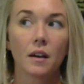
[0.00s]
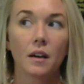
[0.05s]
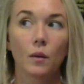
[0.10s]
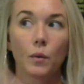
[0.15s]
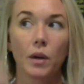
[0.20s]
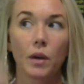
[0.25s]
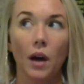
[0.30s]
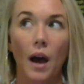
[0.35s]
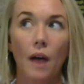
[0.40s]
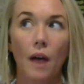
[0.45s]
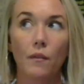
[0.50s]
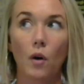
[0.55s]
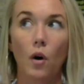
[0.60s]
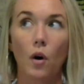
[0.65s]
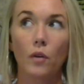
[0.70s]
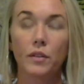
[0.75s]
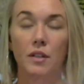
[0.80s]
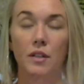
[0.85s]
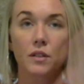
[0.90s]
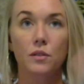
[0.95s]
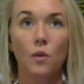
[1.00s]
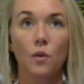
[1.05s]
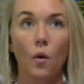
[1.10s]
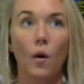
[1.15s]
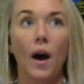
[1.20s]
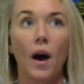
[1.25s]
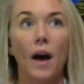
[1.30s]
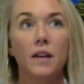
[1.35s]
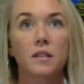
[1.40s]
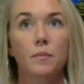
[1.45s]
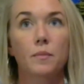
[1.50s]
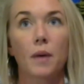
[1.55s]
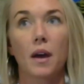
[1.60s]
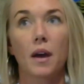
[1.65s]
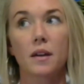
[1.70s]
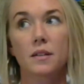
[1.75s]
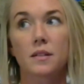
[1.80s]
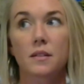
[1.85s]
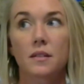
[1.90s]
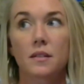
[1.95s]
We have all these soul
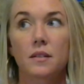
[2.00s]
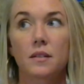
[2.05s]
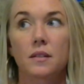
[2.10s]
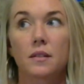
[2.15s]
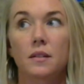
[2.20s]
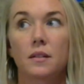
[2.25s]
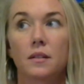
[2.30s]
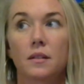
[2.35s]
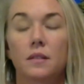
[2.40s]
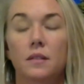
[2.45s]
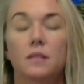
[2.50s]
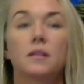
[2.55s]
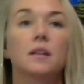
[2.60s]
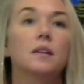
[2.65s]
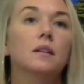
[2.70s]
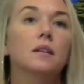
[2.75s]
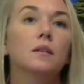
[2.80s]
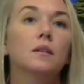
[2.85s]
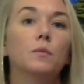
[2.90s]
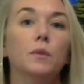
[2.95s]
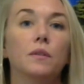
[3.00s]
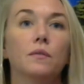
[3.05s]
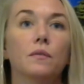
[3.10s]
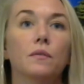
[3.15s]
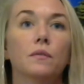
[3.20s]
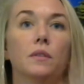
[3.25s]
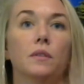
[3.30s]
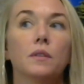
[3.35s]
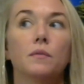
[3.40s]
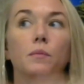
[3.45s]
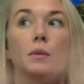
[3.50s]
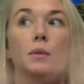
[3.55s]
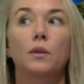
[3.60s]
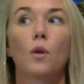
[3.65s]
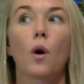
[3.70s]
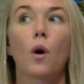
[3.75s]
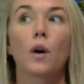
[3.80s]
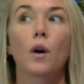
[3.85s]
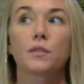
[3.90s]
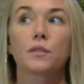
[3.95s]
aspects that have been
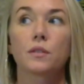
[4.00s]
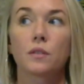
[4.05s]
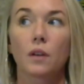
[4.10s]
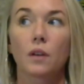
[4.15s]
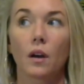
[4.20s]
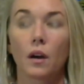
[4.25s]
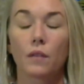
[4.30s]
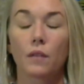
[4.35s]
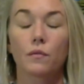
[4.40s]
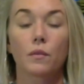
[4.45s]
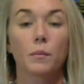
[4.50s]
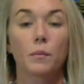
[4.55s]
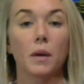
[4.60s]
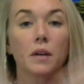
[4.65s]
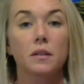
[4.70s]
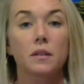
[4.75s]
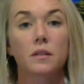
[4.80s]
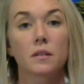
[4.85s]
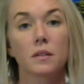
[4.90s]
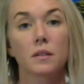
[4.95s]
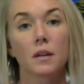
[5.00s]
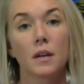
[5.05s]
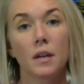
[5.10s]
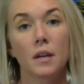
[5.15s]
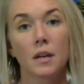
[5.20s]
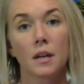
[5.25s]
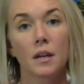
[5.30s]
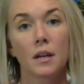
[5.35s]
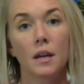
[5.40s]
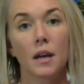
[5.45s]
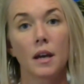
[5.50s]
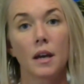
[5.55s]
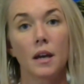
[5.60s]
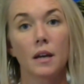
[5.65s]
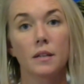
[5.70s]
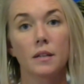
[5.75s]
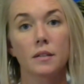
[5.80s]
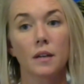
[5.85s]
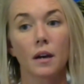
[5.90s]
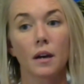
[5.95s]
lost from us.
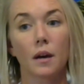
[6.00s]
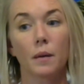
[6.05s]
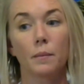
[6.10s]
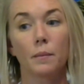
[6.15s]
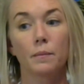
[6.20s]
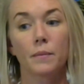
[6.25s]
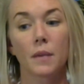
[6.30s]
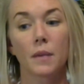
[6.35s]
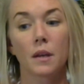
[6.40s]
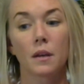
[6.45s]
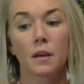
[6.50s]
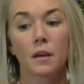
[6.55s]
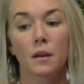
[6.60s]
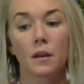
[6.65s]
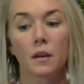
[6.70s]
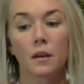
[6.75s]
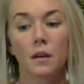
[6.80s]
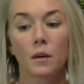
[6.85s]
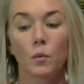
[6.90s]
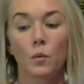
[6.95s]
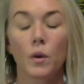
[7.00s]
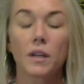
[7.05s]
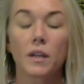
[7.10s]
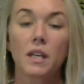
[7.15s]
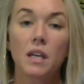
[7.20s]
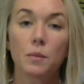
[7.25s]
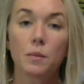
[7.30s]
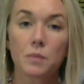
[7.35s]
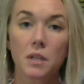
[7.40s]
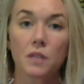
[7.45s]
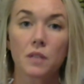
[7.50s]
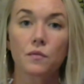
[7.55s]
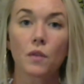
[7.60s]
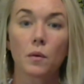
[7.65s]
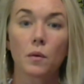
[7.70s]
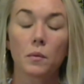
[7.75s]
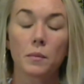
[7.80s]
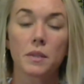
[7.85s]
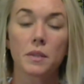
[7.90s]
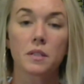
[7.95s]
And what keeps us from
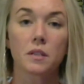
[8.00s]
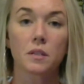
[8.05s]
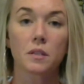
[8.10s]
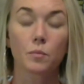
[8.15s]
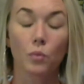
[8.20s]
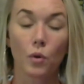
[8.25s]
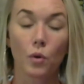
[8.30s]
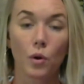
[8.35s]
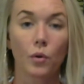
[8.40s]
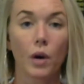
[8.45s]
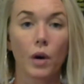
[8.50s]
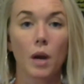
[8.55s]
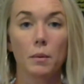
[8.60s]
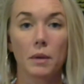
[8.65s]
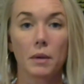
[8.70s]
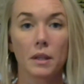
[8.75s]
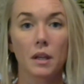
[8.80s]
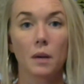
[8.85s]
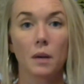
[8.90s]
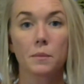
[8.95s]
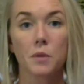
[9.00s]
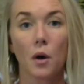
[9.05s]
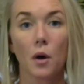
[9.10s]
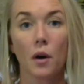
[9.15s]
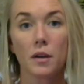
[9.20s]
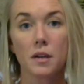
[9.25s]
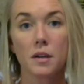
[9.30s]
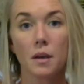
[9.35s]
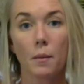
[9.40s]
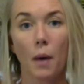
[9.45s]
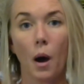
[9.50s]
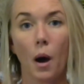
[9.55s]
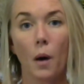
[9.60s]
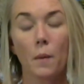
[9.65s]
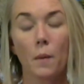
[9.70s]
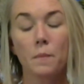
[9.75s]
them is this programming that I'm talking about.